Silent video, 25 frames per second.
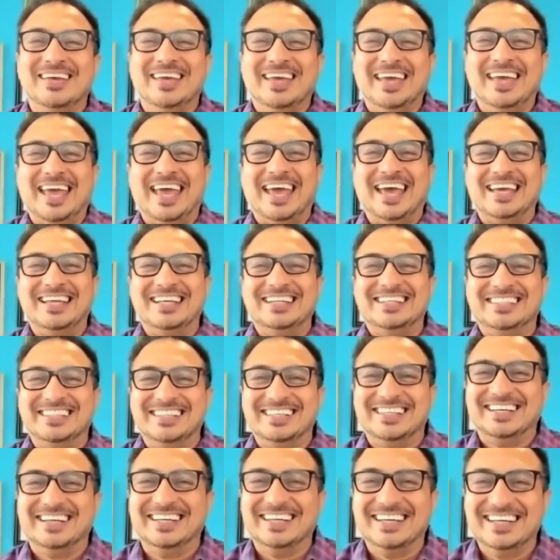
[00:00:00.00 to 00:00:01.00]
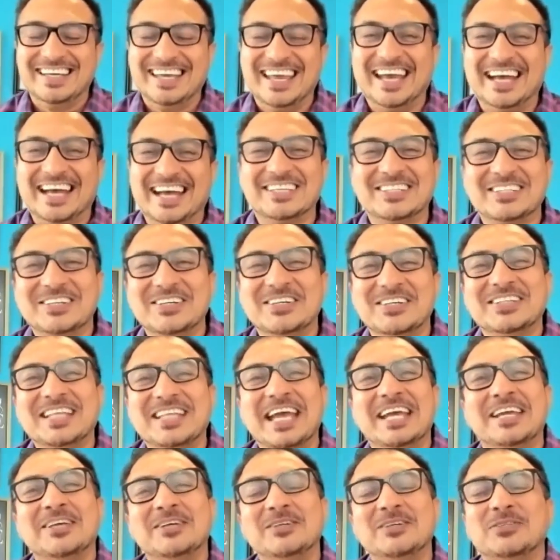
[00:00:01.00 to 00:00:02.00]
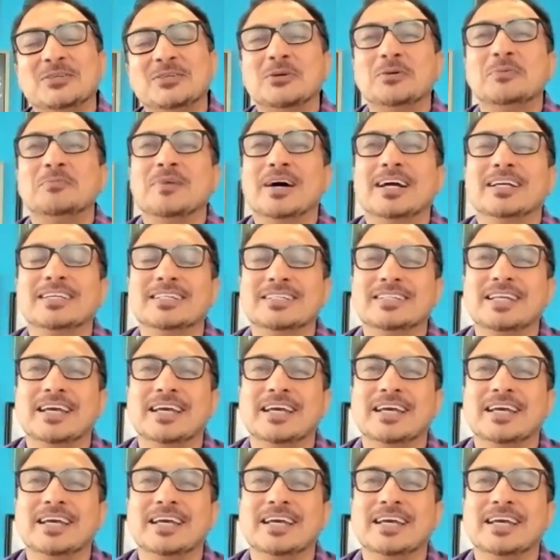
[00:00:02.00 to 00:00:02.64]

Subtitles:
And thank you so much.